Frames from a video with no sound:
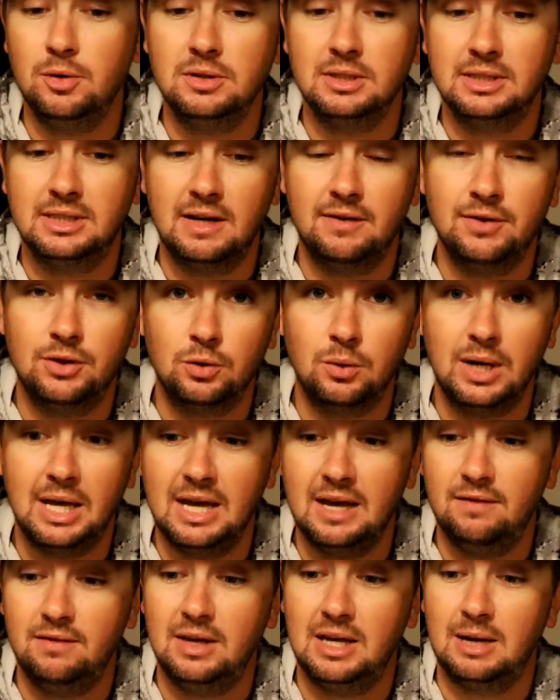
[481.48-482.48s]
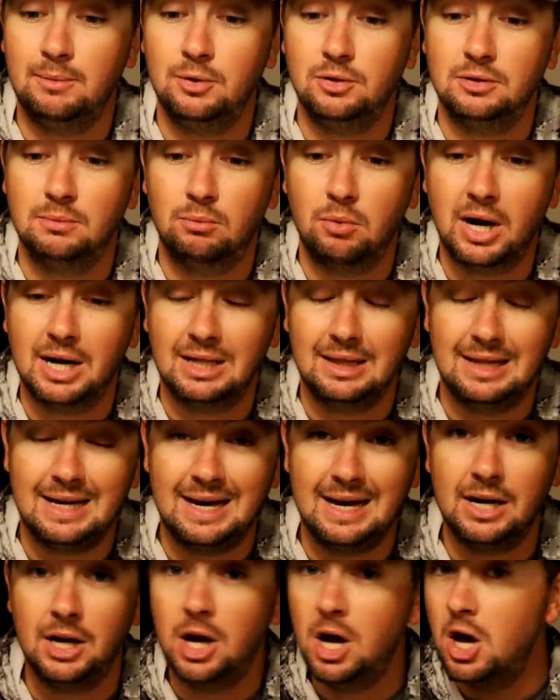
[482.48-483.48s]
using a 7.3 heavy and I'm using braided
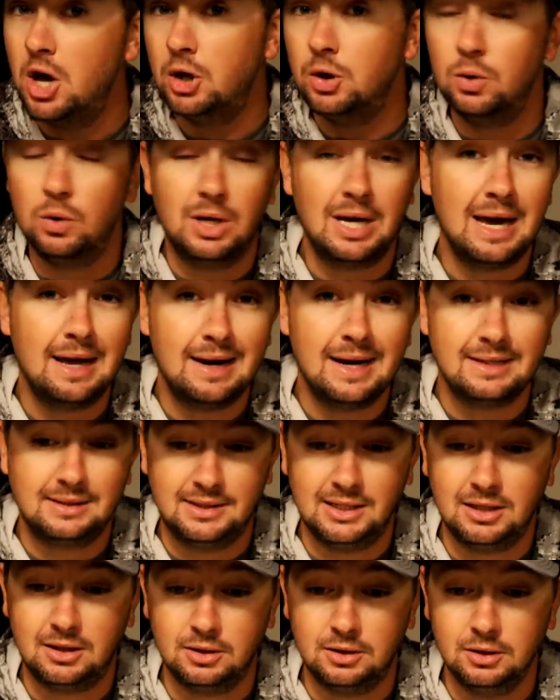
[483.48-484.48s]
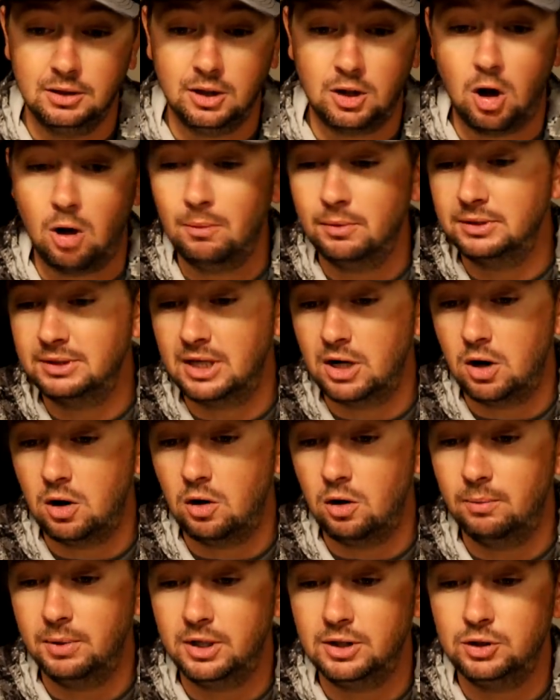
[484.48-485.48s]
line, you cannot set the hook almost at
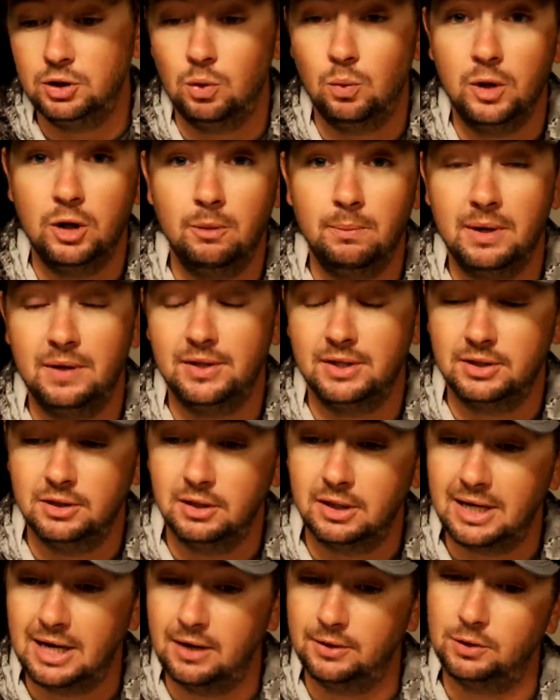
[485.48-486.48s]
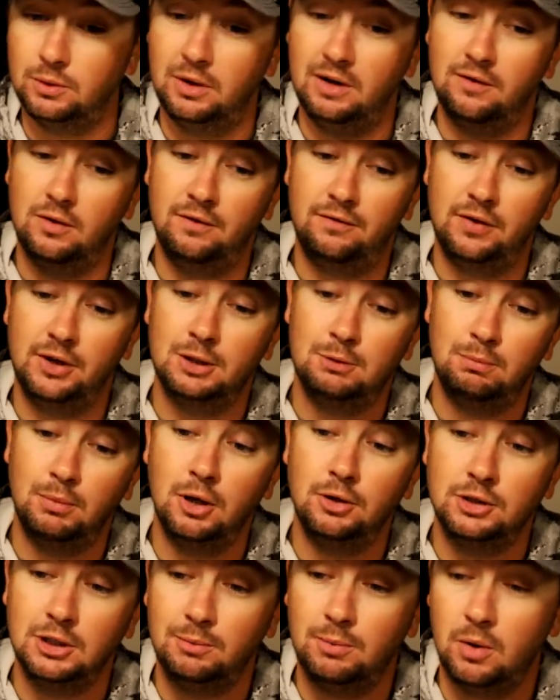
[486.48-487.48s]
all, because you will bend this hook out. So whenever a fish
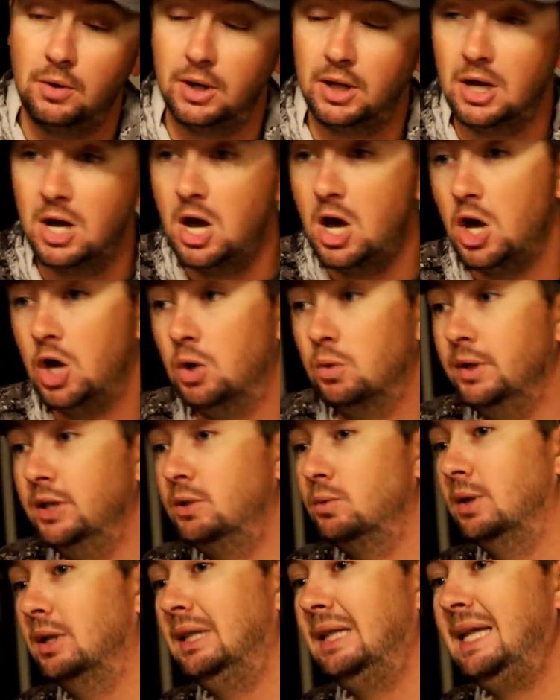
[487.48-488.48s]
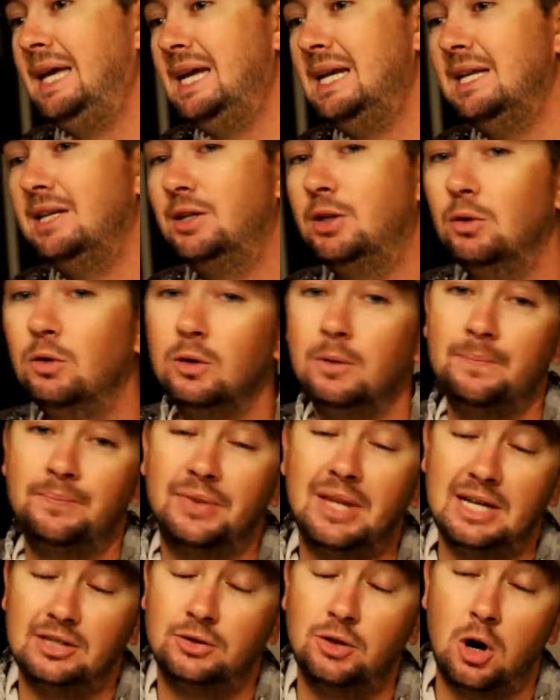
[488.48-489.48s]
blows up on it, you really just want to lean into him
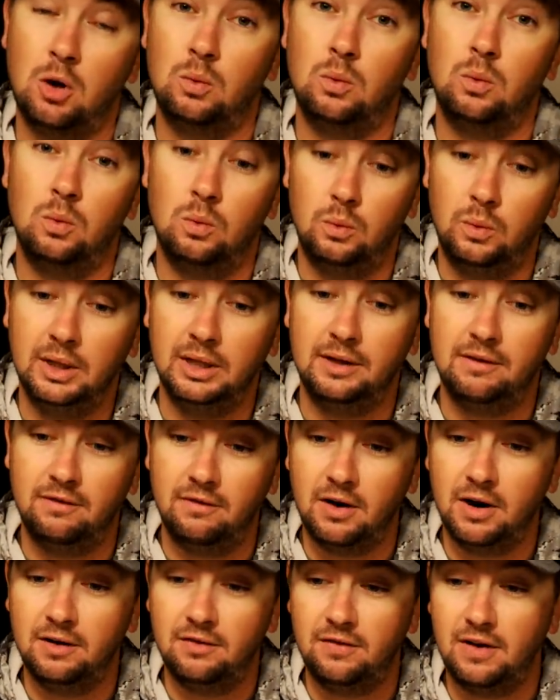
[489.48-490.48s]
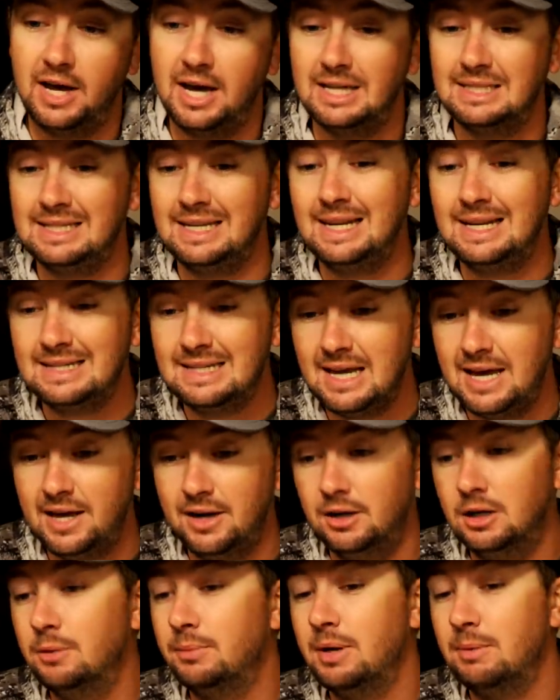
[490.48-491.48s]
and start reeling very fast, get his
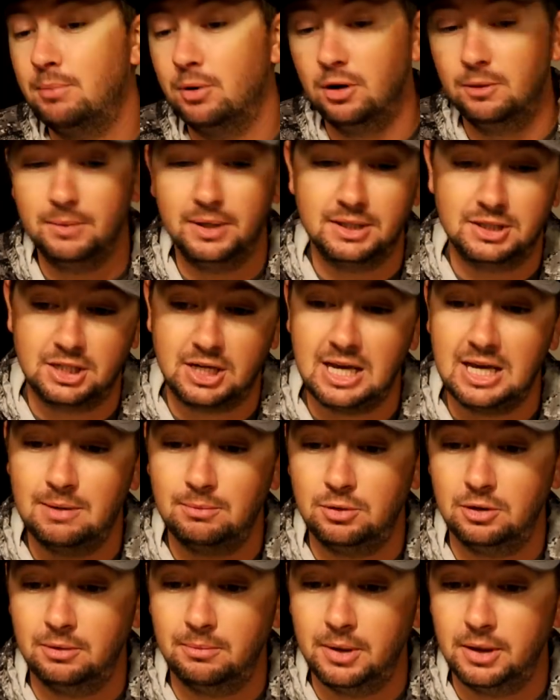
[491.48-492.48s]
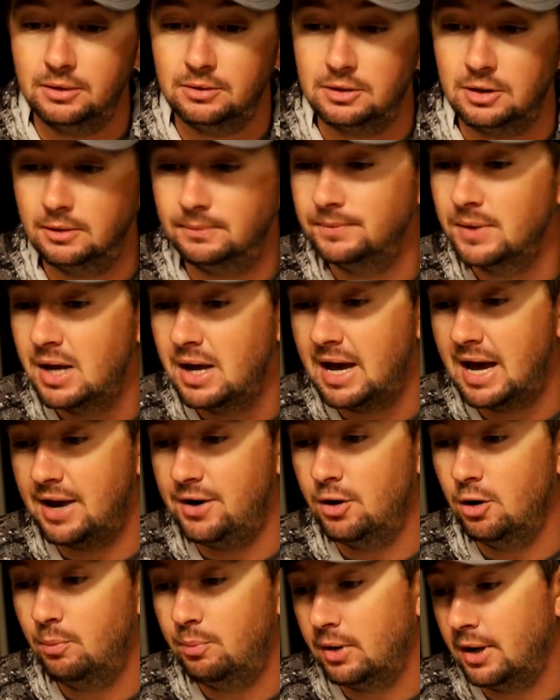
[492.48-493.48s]
head up, and pretty much ski him to the boat. So
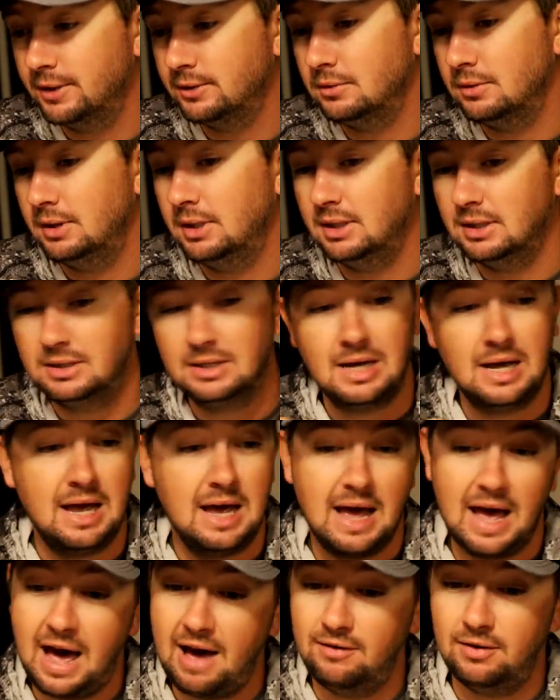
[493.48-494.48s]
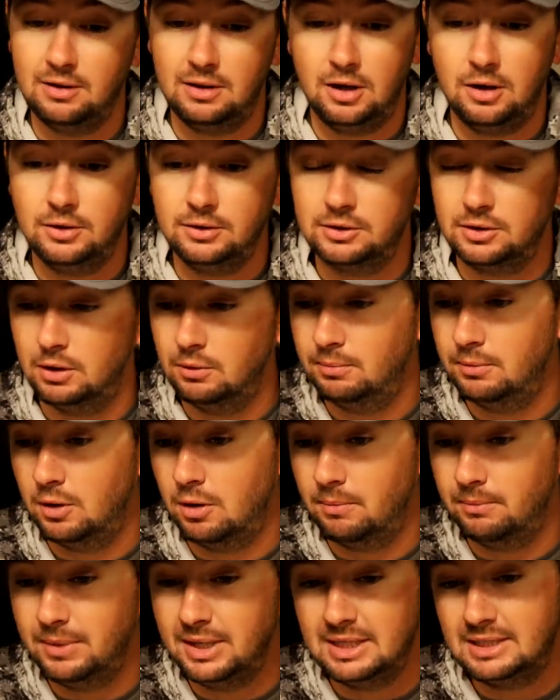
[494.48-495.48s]
had no problems with this, haven't lost
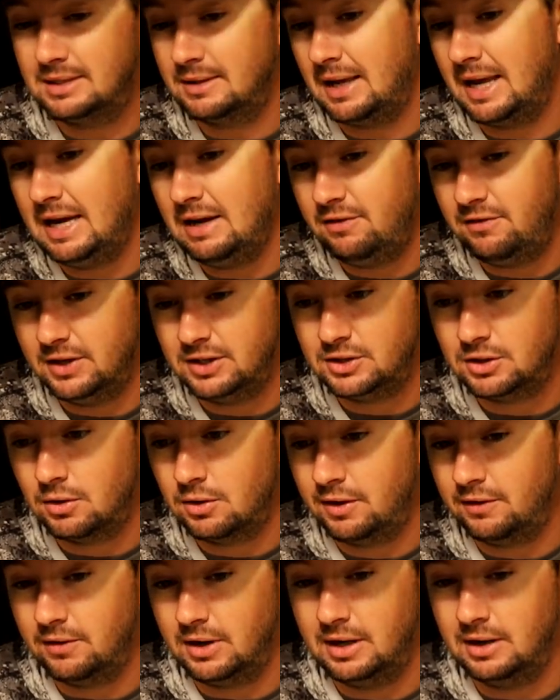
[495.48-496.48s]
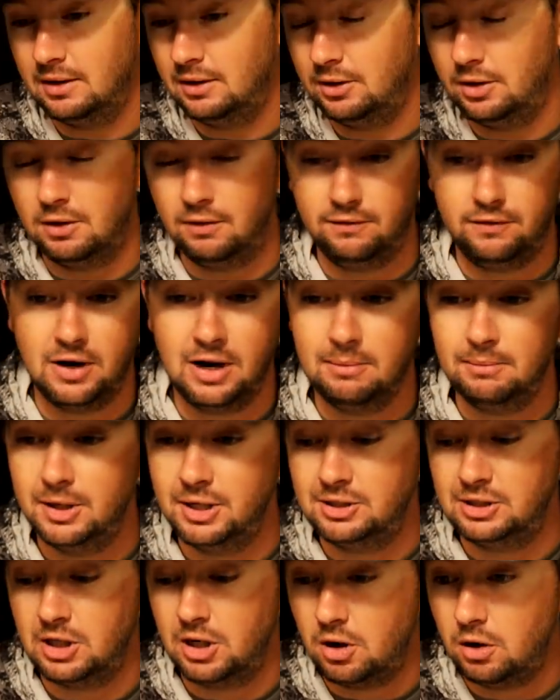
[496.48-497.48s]
or missed any fish on it, and you know, very
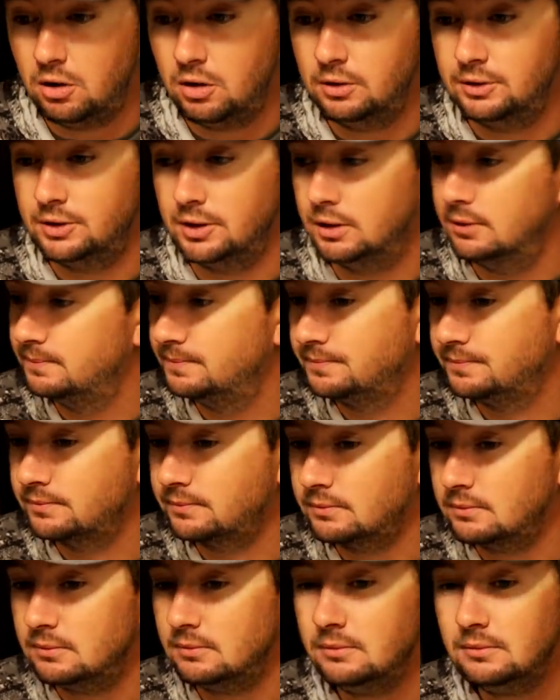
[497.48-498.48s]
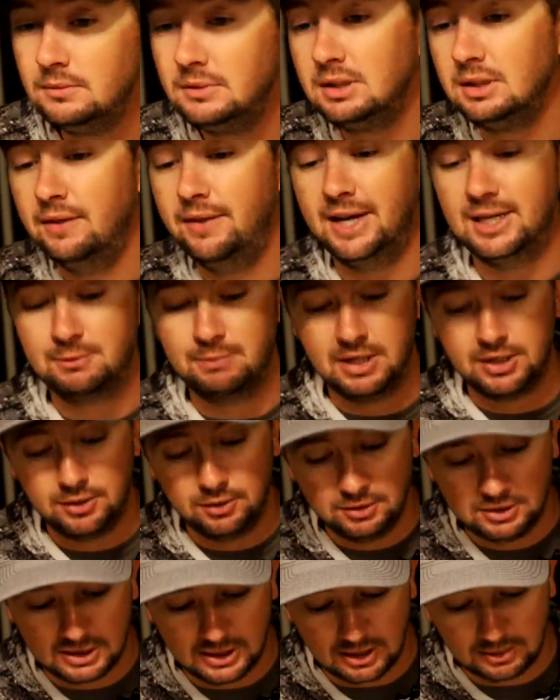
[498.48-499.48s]
much at all. So that's my
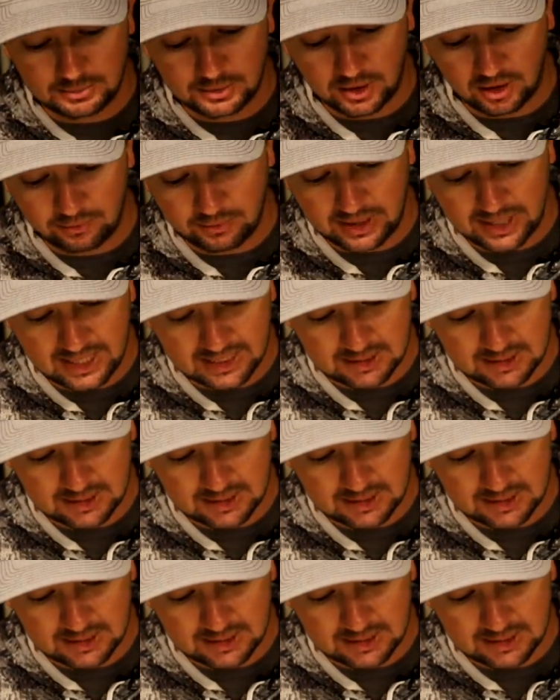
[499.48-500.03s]
two setups y'all been